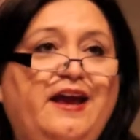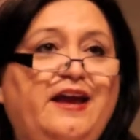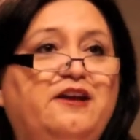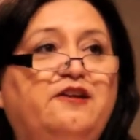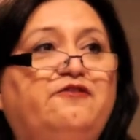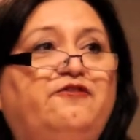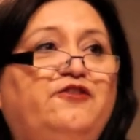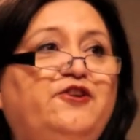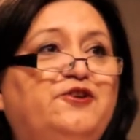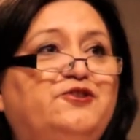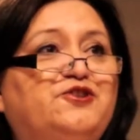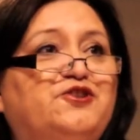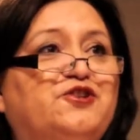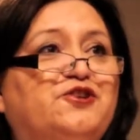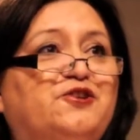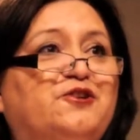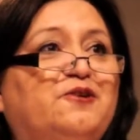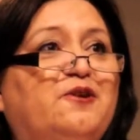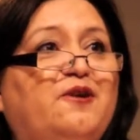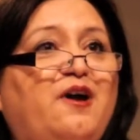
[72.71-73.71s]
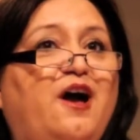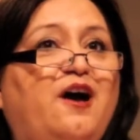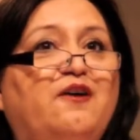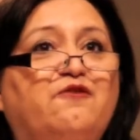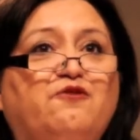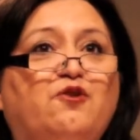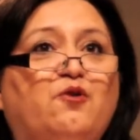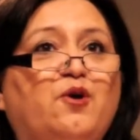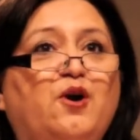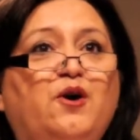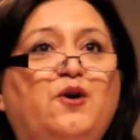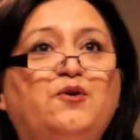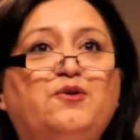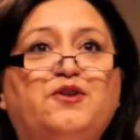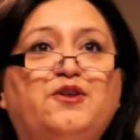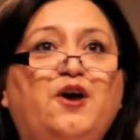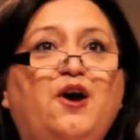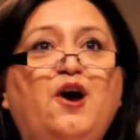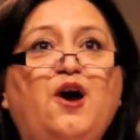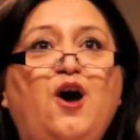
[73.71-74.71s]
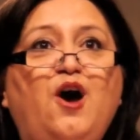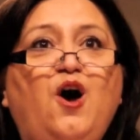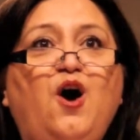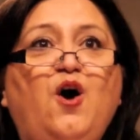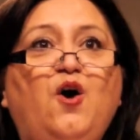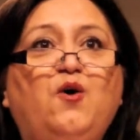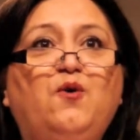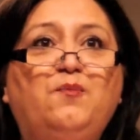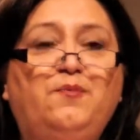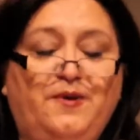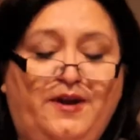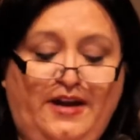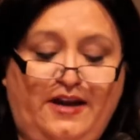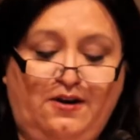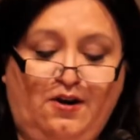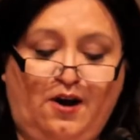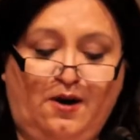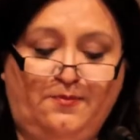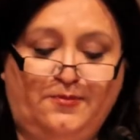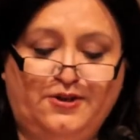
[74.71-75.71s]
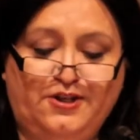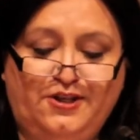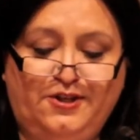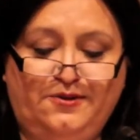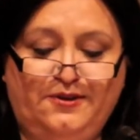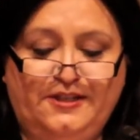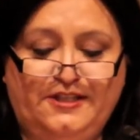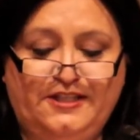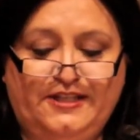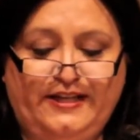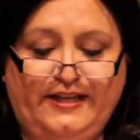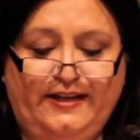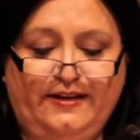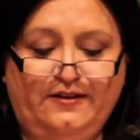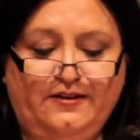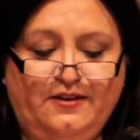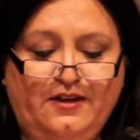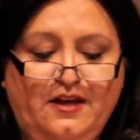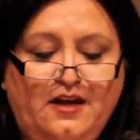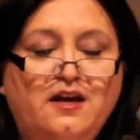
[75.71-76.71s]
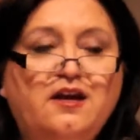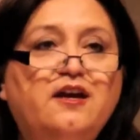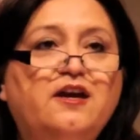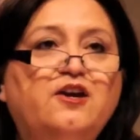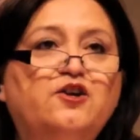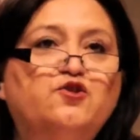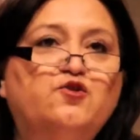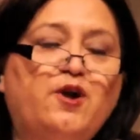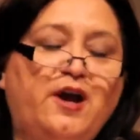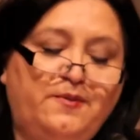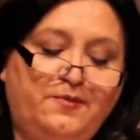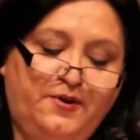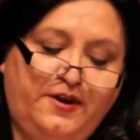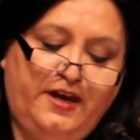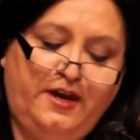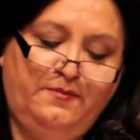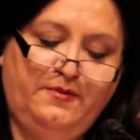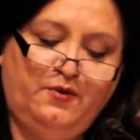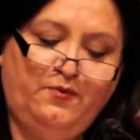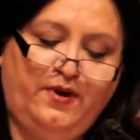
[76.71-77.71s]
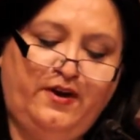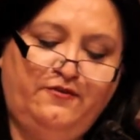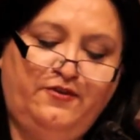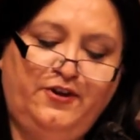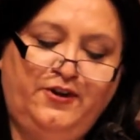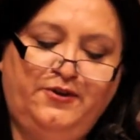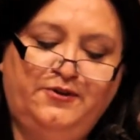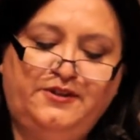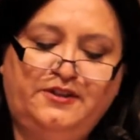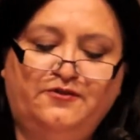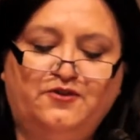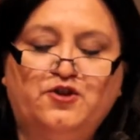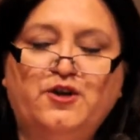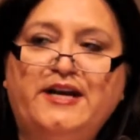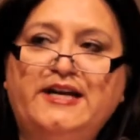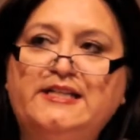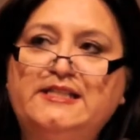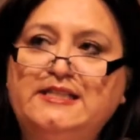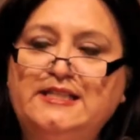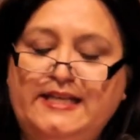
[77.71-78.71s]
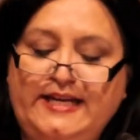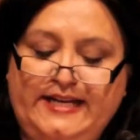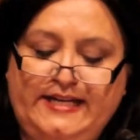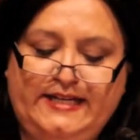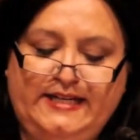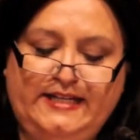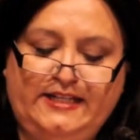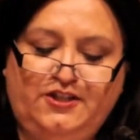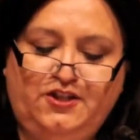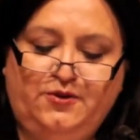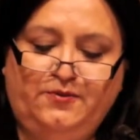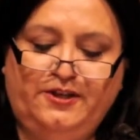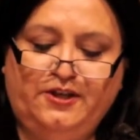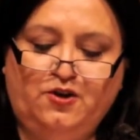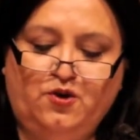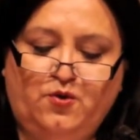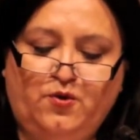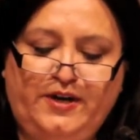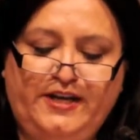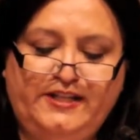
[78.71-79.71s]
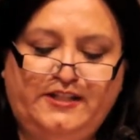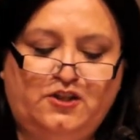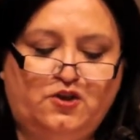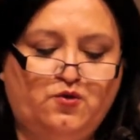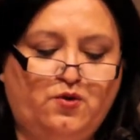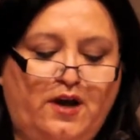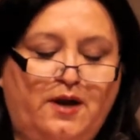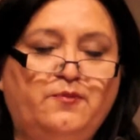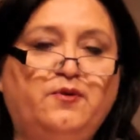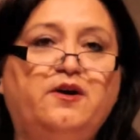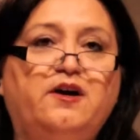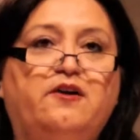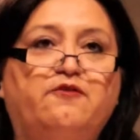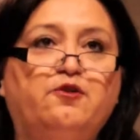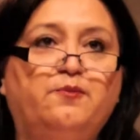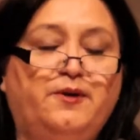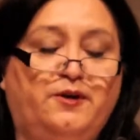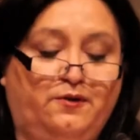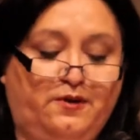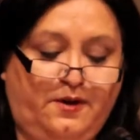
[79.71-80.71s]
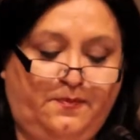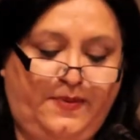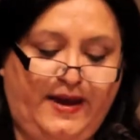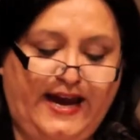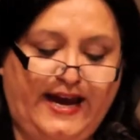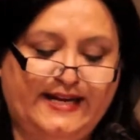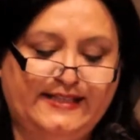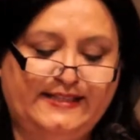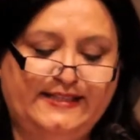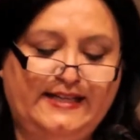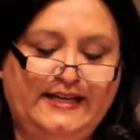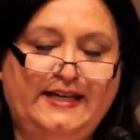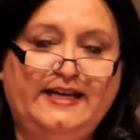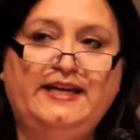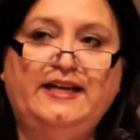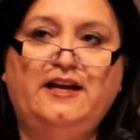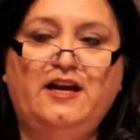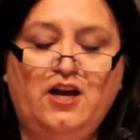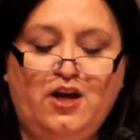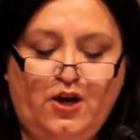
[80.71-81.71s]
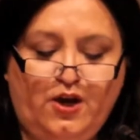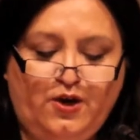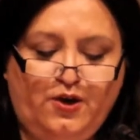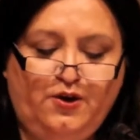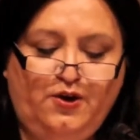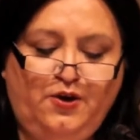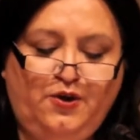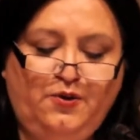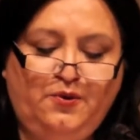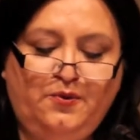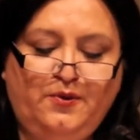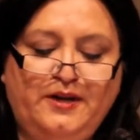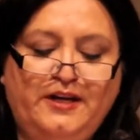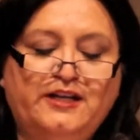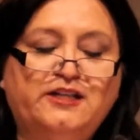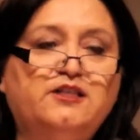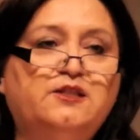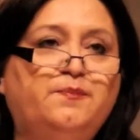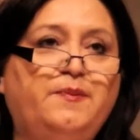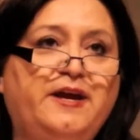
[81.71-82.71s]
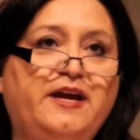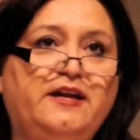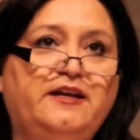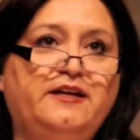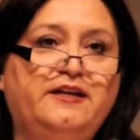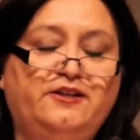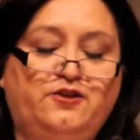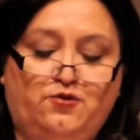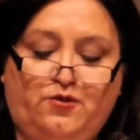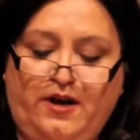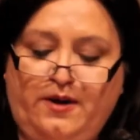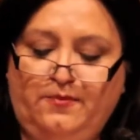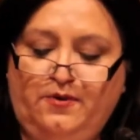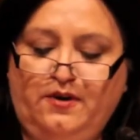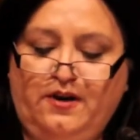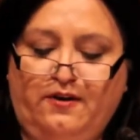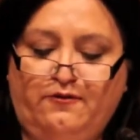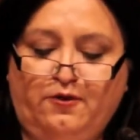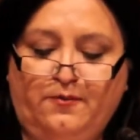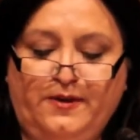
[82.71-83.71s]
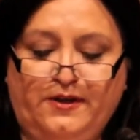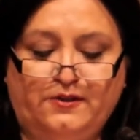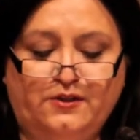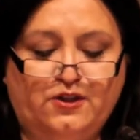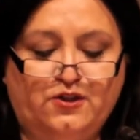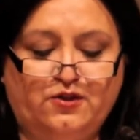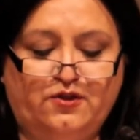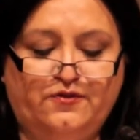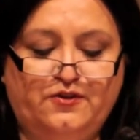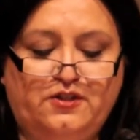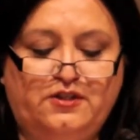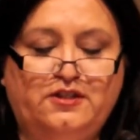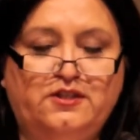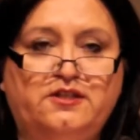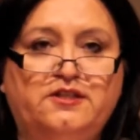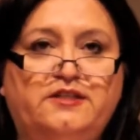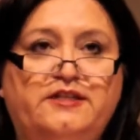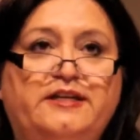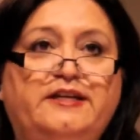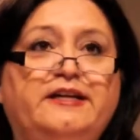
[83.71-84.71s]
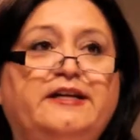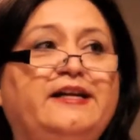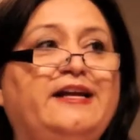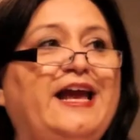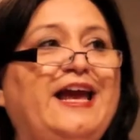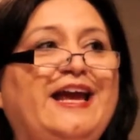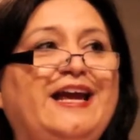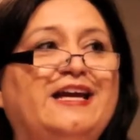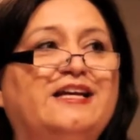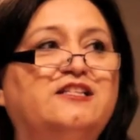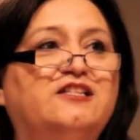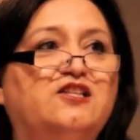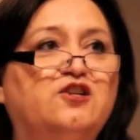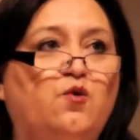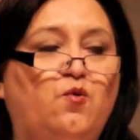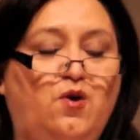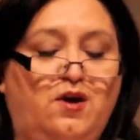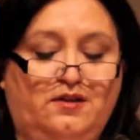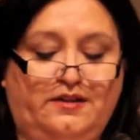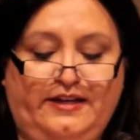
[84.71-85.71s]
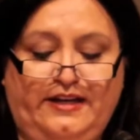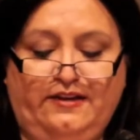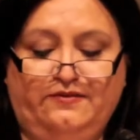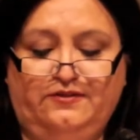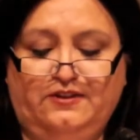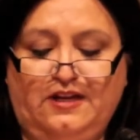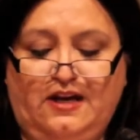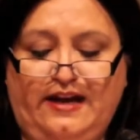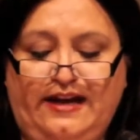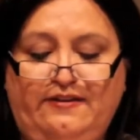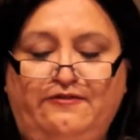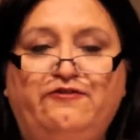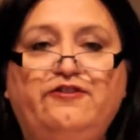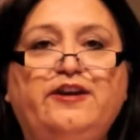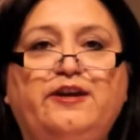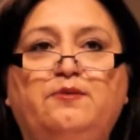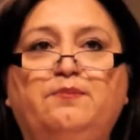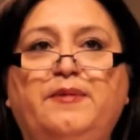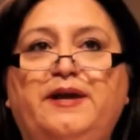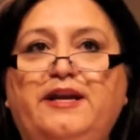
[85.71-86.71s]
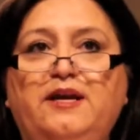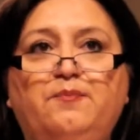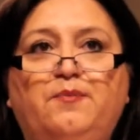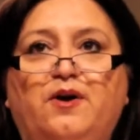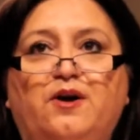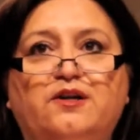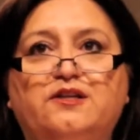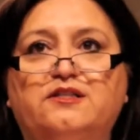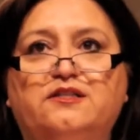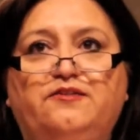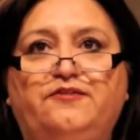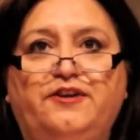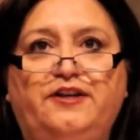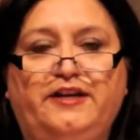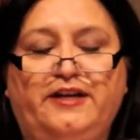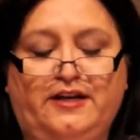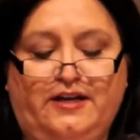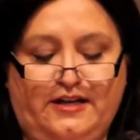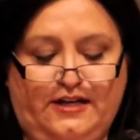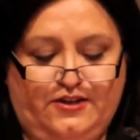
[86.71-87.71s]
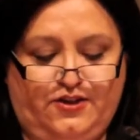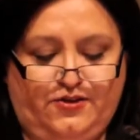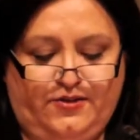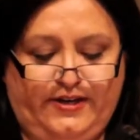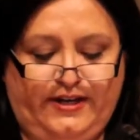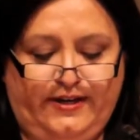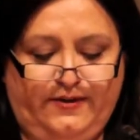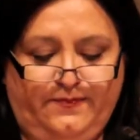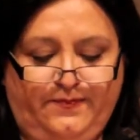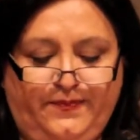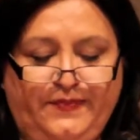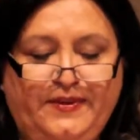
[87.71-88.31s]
and a future of growth, hope, and opportunity. Tribal gaming revenues have translated into increased tribal governmental capacity, new and expanded tribal governmental services, and an enhanced quality of life in many parts of Indian country.